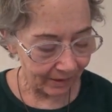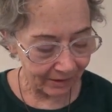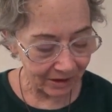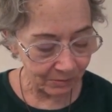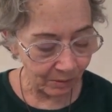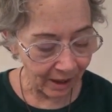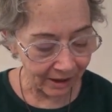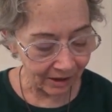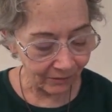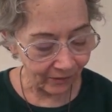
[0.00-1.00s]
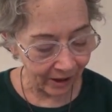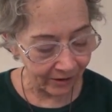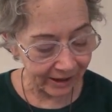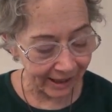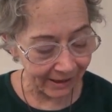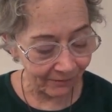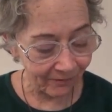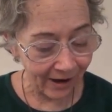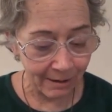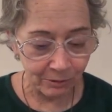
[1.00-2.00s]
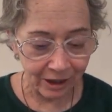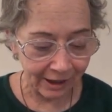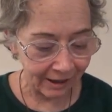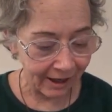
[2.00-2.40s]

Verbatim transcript: this product, Faraday fabric,